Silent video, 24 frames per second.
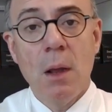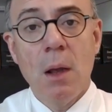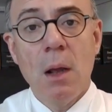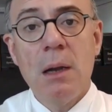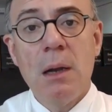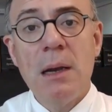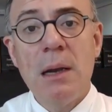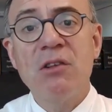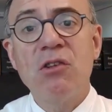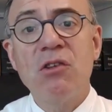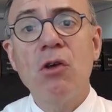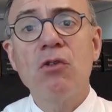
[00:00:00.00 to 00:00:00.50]

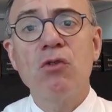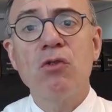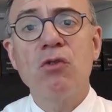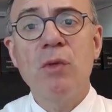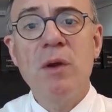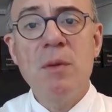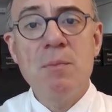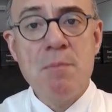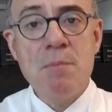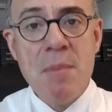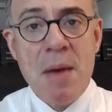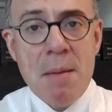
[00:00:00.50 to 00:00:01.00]
Let us
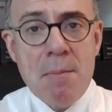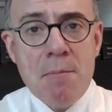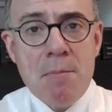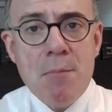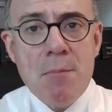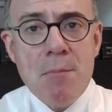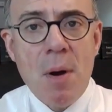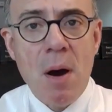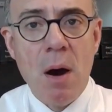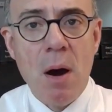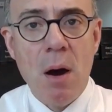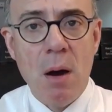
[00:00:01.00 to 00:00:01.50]

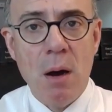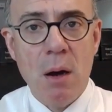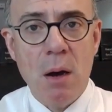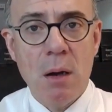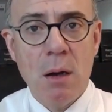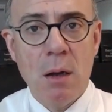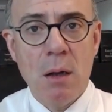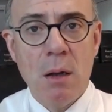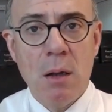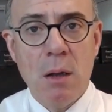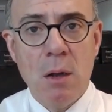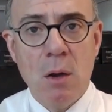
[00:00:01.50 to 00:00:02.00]
remember
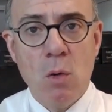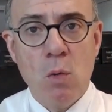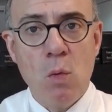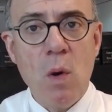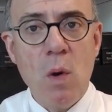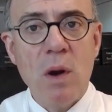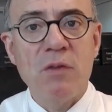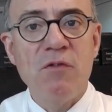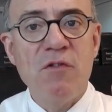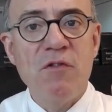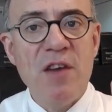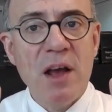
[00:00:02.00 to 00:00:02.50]

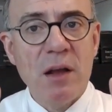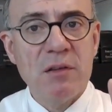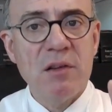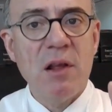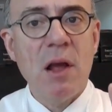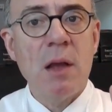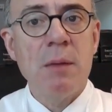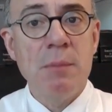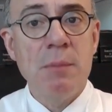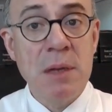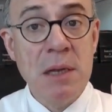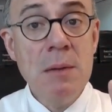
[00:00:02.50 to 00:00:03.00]
what
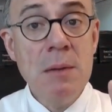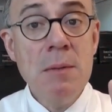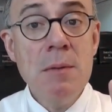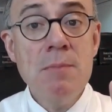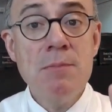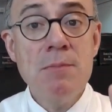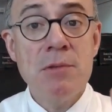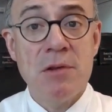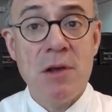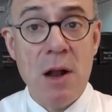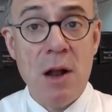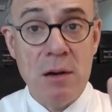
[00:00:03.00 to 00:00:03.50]
Wertheim
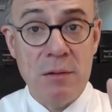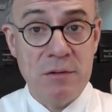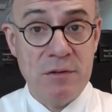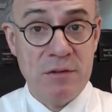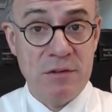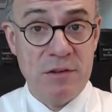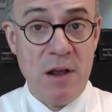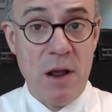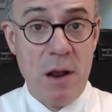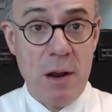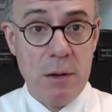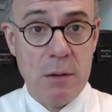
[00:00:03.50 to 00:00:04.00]
himself
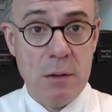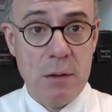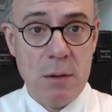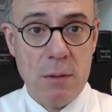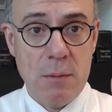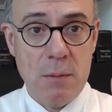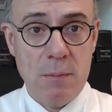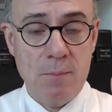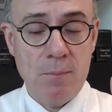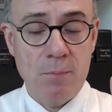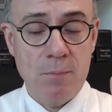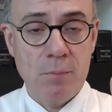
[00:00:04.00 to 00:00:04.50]
said
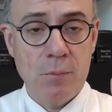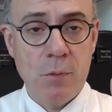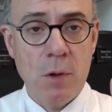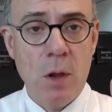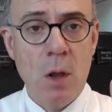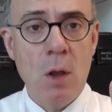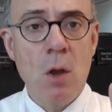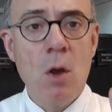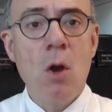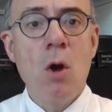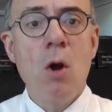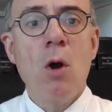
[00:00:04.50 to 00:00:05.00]

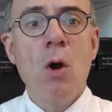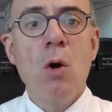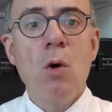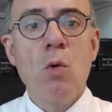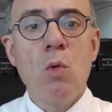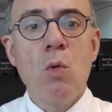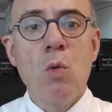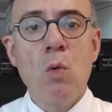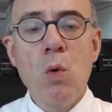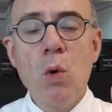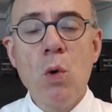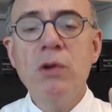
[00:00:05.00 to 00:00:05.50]

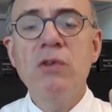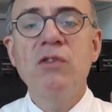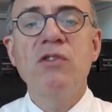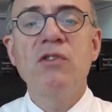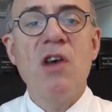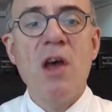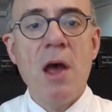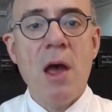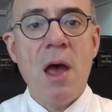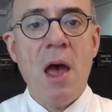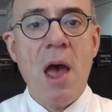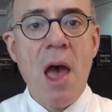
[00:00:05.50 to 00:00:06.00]
would
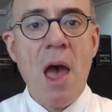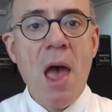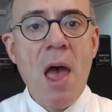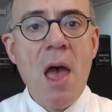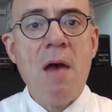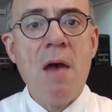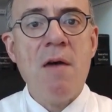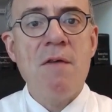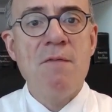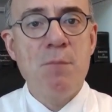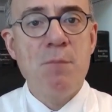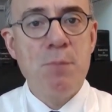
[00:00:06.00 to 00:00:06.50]
there
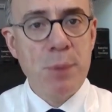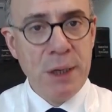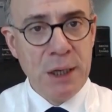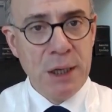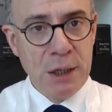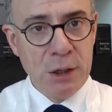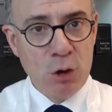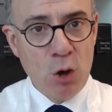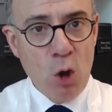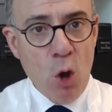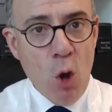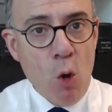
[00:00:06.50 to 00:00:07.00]
have
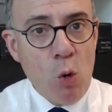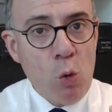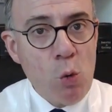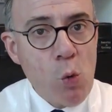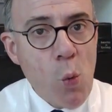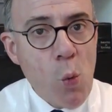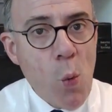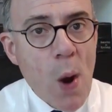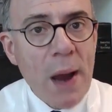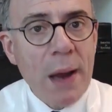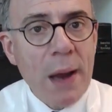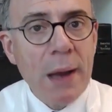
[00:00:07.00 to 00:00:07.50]
been a
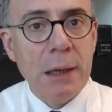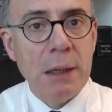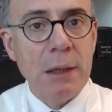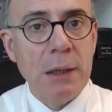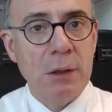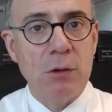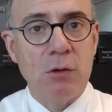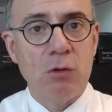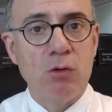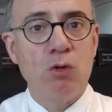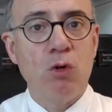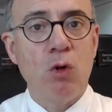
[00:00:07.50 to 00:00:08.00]

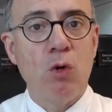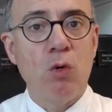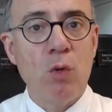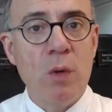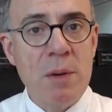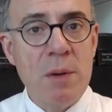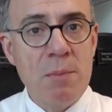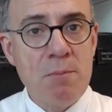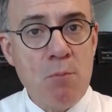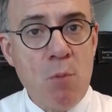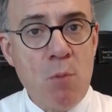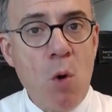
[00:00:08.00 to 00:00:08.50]
way to
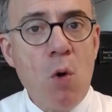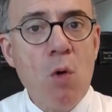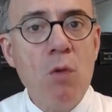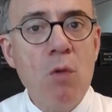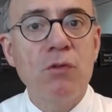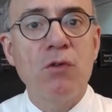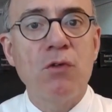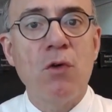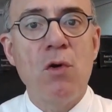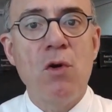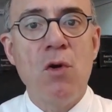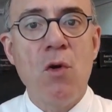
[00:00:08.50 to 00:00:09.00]
remove
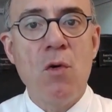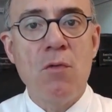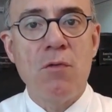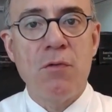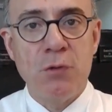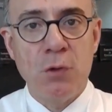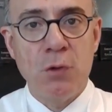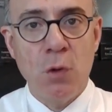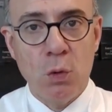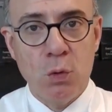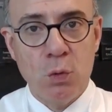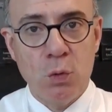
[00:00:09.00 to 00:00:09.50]
the lymph
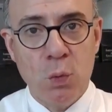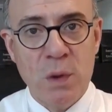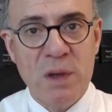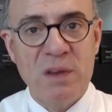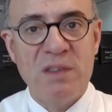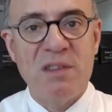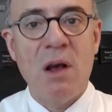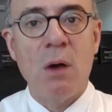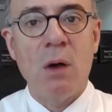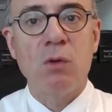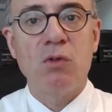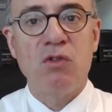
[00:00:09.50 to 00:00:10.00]
node
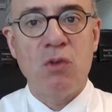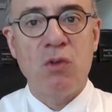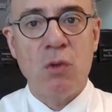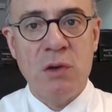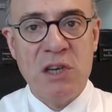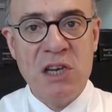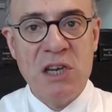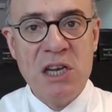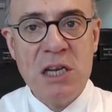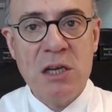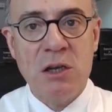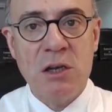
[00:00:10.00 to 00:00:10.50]
without the
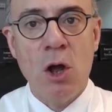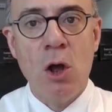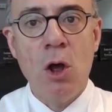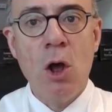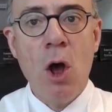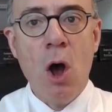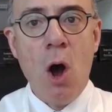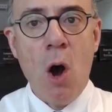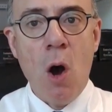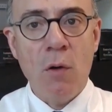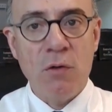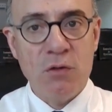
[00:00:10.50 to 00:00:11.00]
need
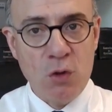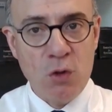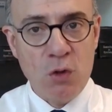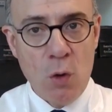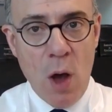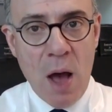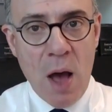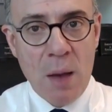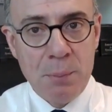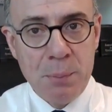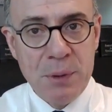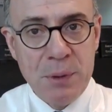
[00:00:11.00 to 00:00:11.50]
of the
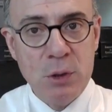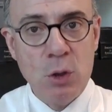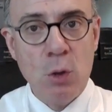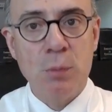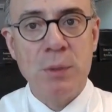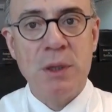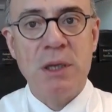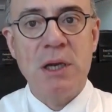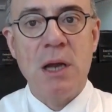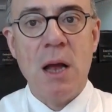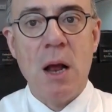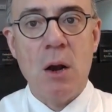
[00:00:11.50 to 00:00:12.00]

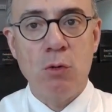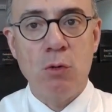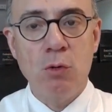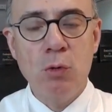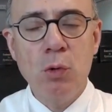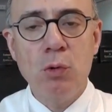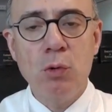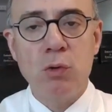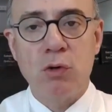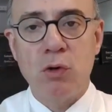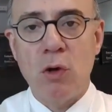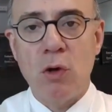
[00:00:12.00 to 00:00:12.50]
abdominal
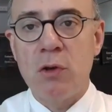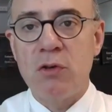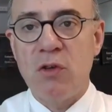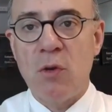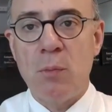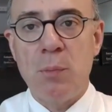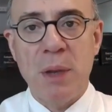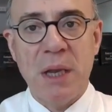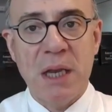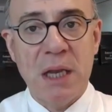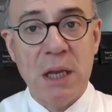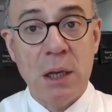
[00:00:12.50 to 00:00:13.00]
route at the
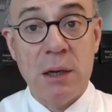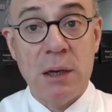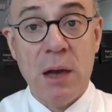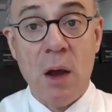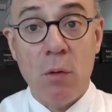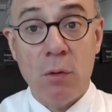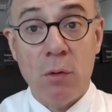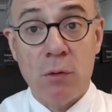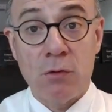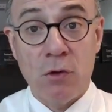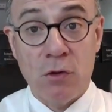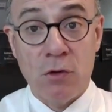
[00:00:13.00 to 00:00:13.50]
beginning
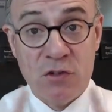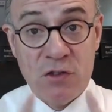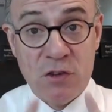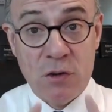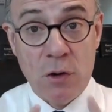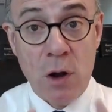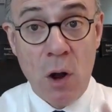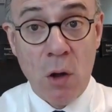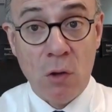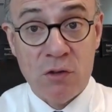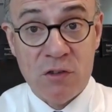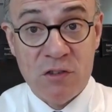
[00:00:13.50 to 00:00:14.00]
of the
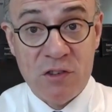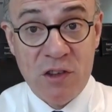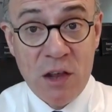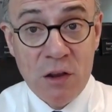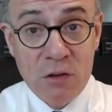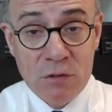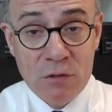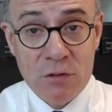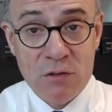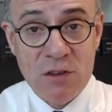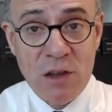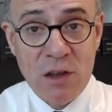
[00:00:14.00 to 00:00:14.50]

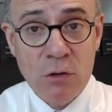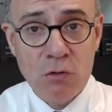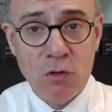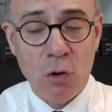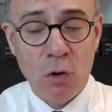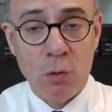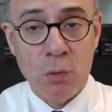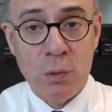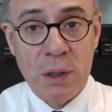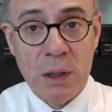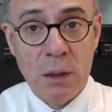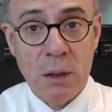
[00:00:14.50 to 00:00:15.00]
last
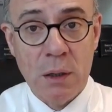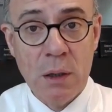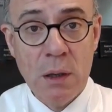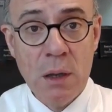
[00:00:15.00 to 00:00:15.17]
century,